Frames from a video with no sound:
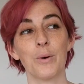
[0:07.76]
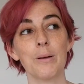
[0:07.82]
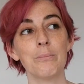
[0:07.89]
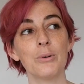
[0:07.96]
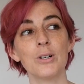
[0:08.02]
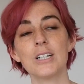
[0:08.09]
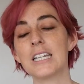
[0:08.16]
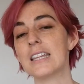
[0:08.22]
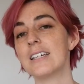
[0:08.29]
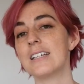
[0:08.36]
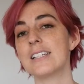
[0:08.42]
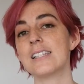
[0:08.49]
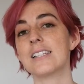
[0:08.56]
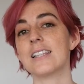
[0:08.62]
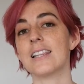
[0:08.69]
We booked
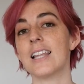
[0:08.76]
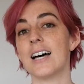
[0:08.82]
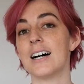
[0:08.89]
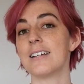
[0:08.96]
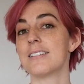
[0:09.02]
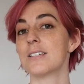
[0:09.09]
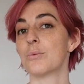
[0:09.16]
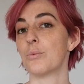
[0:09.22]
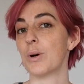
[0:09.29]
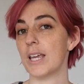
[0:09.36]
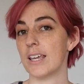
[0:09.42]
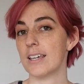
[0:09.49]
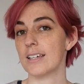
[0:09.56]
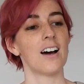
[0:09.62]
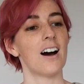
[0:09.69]
this last
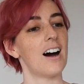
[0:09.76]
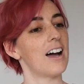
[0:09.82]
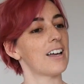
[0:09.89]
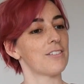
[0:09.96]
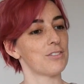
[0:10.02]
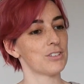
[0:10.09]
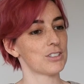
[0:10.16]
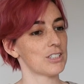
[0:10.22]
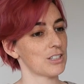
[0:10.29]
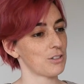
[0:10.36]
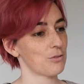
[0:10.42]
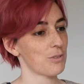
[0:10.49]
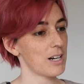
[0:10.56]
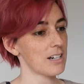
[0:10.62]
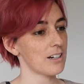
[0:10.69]
week. I have looked at the
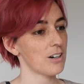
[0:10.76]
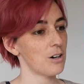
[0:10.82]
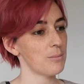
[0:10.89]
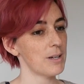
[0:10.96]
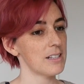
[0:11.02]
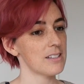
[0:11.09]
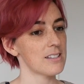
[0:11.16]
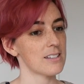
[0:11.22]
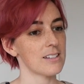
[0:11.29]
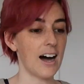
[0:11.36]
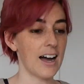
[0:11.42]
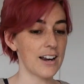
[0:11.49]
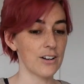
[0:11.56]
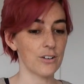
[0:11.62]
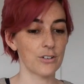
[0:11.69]
Reddit comments.
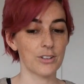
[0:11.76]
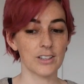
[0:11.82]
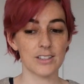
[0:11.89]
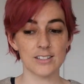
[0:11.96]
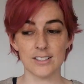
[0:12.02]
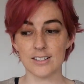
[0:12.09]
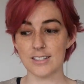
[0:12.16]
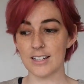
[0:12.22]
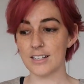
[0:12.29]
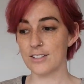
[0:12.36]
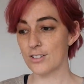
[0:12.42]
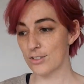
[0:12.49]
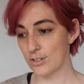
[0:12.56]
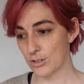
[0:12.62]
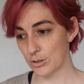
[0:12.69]
I know that this is a
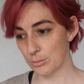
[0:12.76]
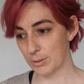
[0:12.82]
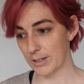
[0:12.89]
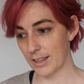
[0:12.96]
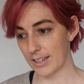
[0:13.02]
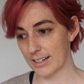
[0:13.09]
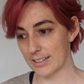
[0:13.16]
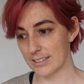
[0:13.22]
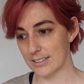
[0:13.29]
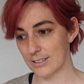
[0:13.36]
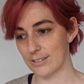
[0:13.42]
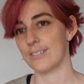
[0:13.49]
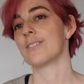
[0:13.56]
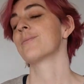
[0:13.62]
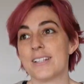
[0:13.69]
stupid thing to
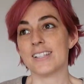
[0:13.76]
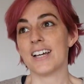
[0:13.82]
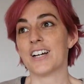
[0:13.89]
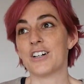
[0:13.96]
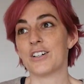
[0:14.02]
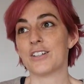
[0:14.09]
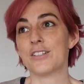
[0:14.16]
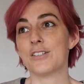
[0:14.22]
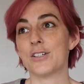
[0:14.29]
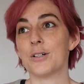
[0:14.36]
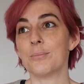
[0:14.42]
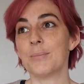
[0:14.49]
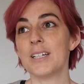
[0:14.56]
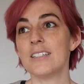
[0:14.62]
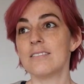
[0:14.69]
do. Is that gonna
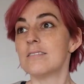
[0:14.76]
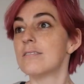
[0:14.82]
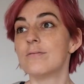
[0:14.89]
stop me?